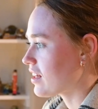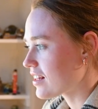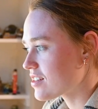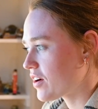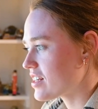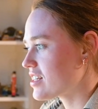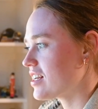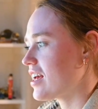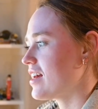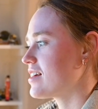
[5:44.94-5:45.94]
next question
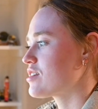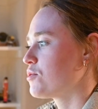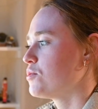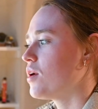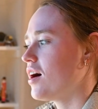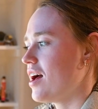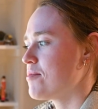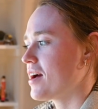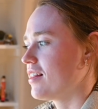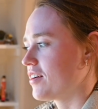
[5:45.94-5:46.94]
is, what
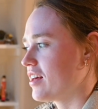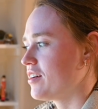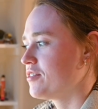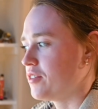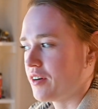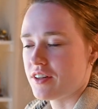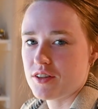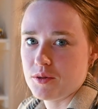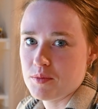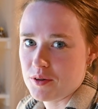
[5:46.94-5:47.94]
am I looking forward
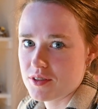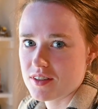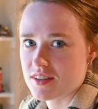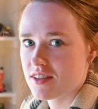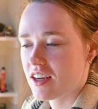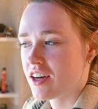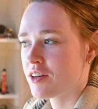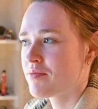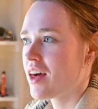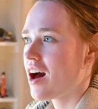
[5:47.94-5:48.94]
to most this
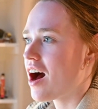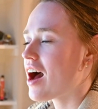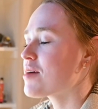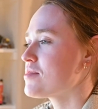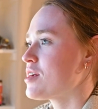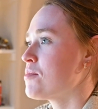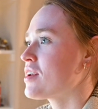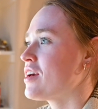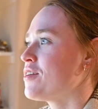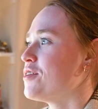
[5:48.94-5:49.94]
year? I'm
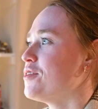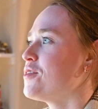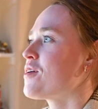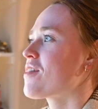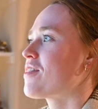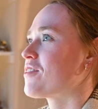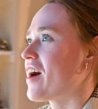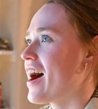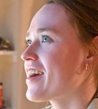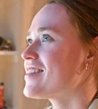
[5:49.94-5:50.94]
somebody who
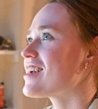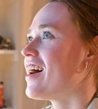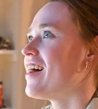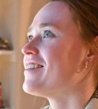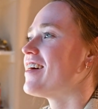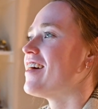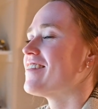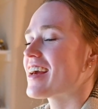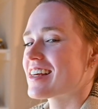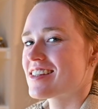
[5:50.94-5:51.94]
thrives off of
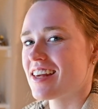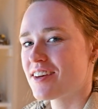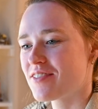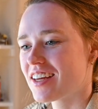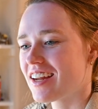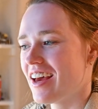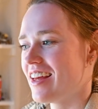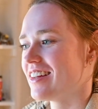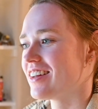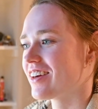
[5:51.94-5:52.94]
excitement
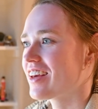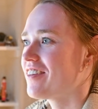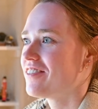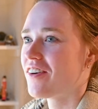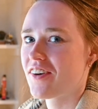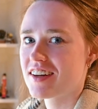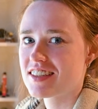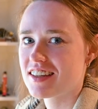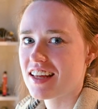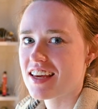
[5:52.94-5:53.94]
and looking forward to
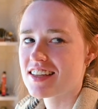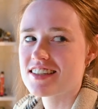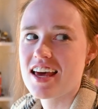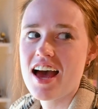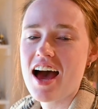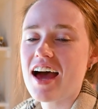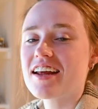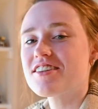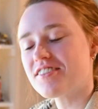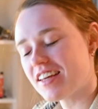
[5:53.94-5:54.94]
things, and I
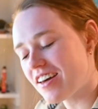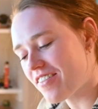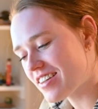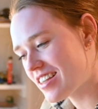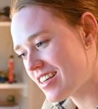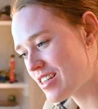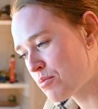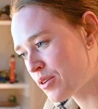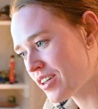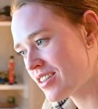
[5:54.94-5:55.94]
do think obviously it's
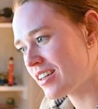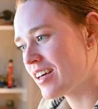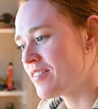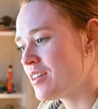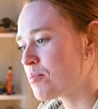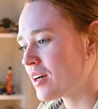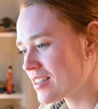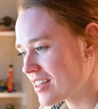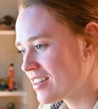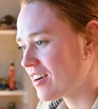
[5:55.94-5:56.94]
important to live in the
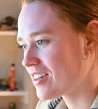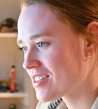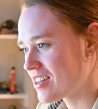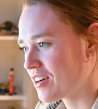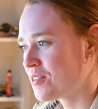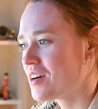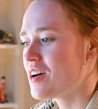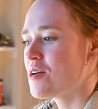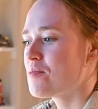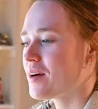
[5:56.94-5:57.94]
present also,
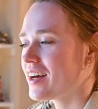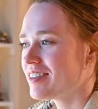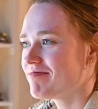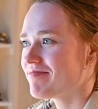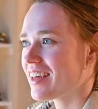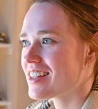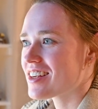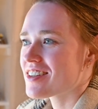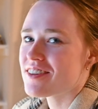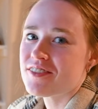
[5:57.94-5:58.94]
but it's
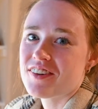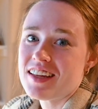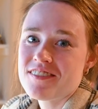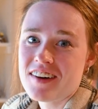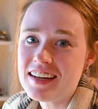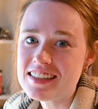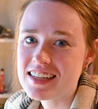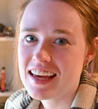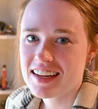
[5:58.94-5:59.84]
also really fun to get